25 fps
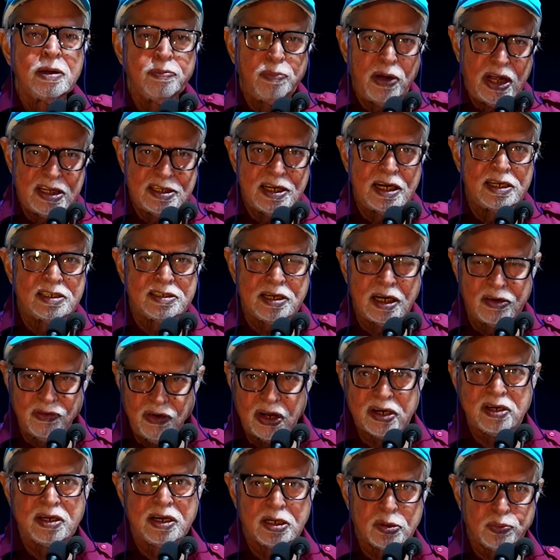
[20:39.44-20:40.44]
Peasants and
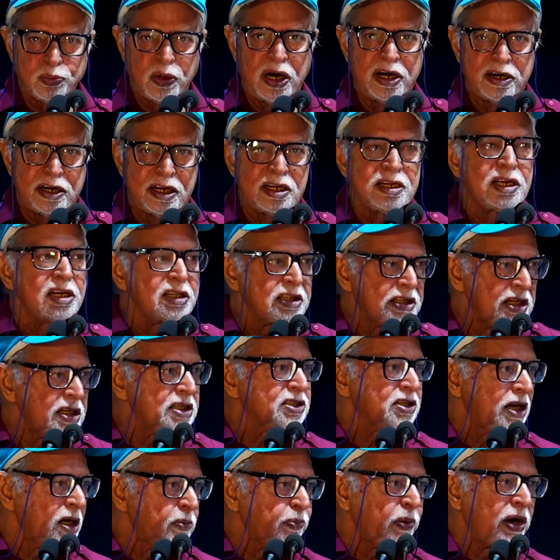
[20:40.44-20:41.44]
Workers Party, Kirti
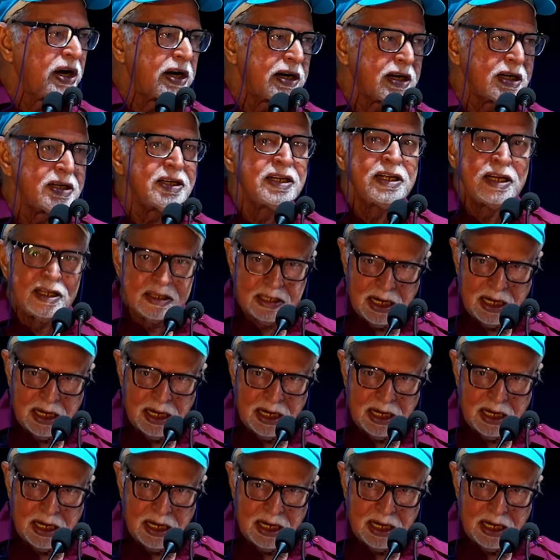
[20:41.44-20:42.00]
Kisan Party,